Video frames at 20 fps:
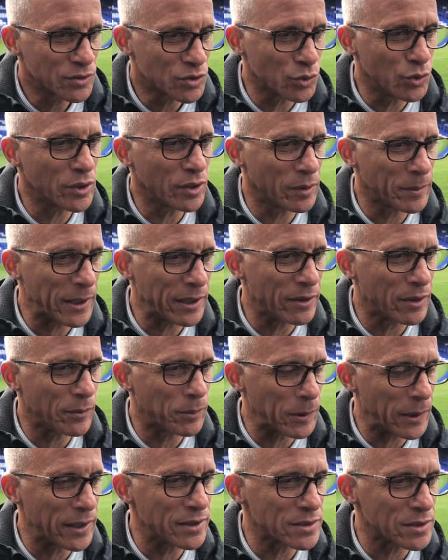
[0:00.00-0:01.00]
talking about the
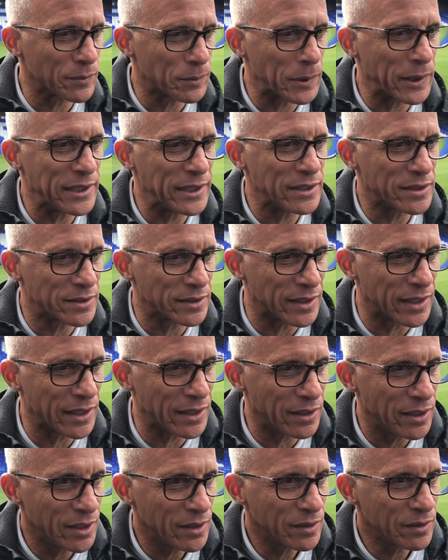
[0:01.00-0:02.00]
players that played
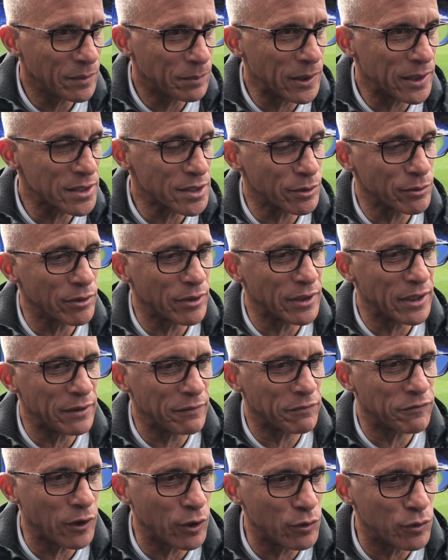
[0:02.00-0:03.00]
today, the players that were
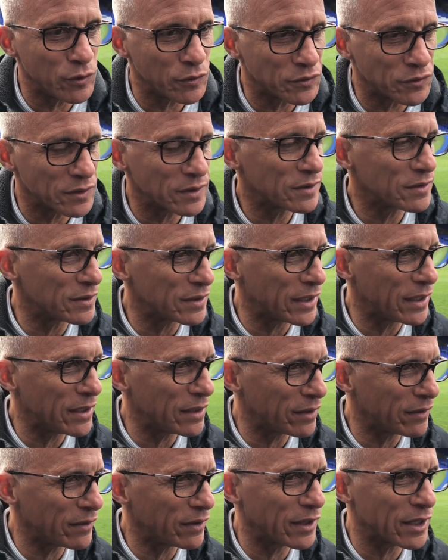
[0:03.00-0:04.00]
involved
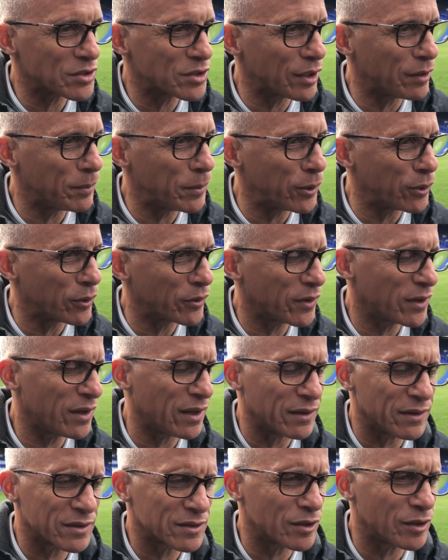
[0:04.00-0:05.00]
today, and I think that's the important thing.
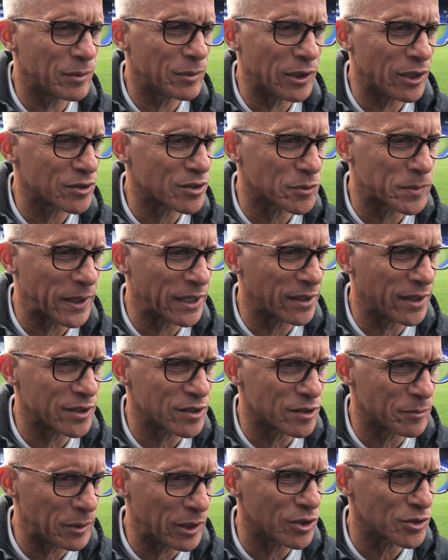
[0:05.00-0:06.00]
there's going to be lots of
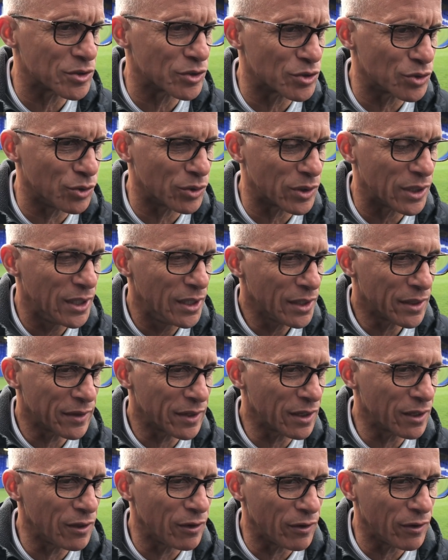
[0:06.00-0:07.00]
speculation, there'll be lots of talk. I
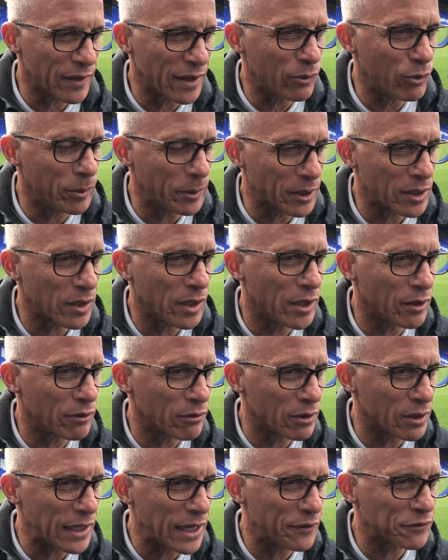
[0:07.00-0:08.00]
think a lot of that will be
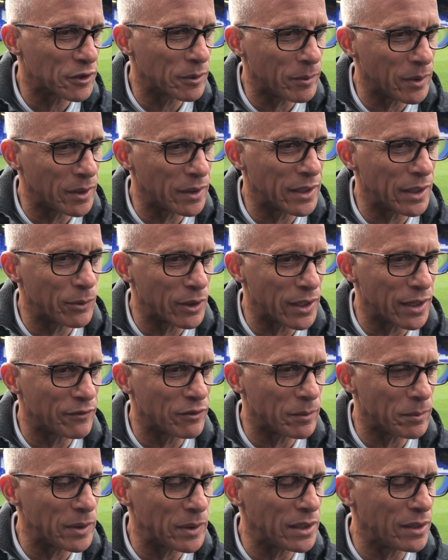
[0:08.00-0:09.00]
clearer after Monday when I
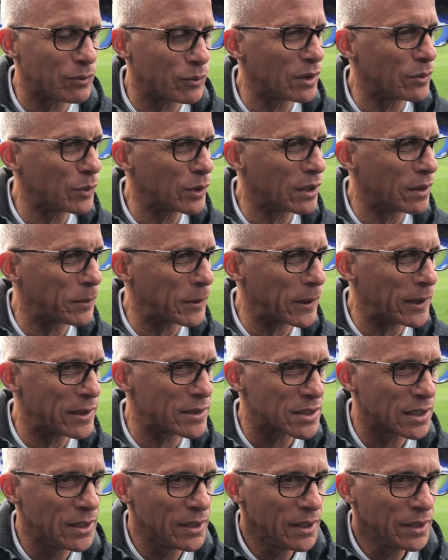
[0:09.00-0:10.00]
have the meeting with, with the
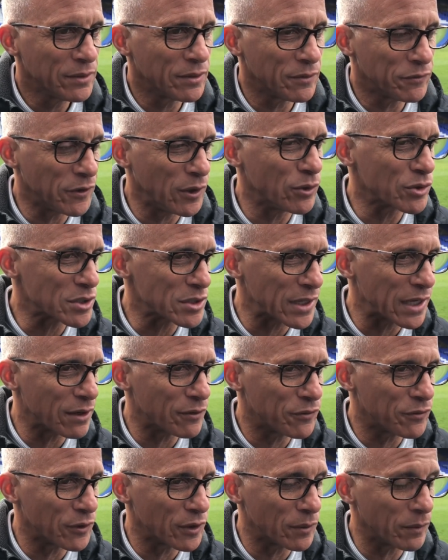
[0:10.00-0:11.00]
players. The focus
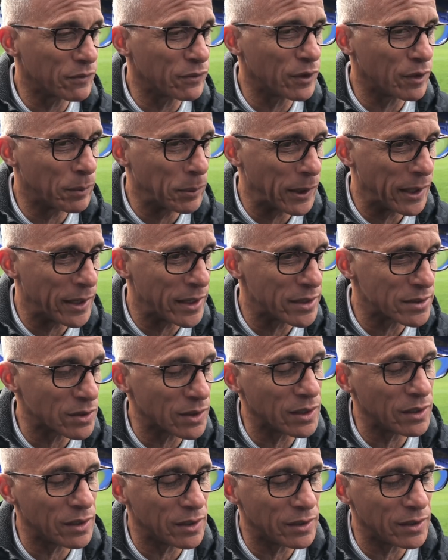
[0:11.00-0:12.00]
now for the, for the players,
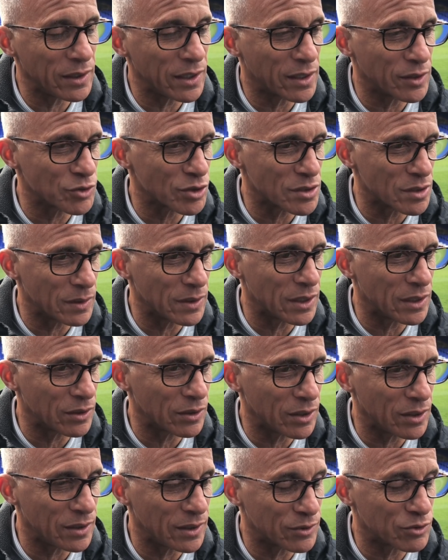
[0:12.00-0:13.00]
uh, uh like I just uh,
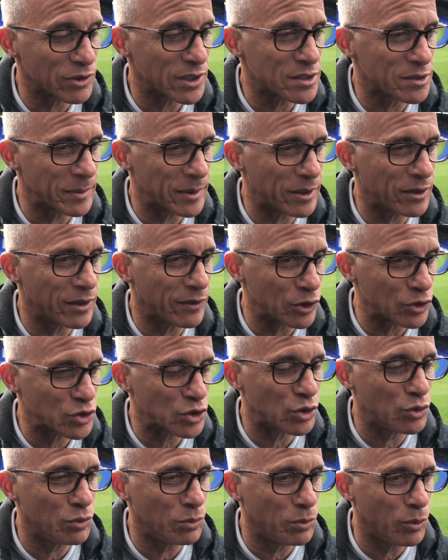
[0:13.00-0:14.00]
uh addressed now, they've got
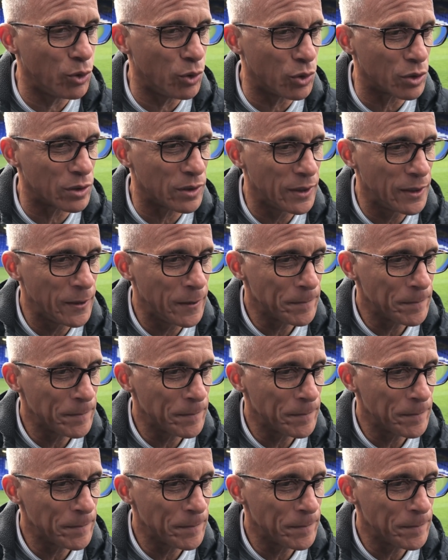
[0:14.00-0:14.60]
two more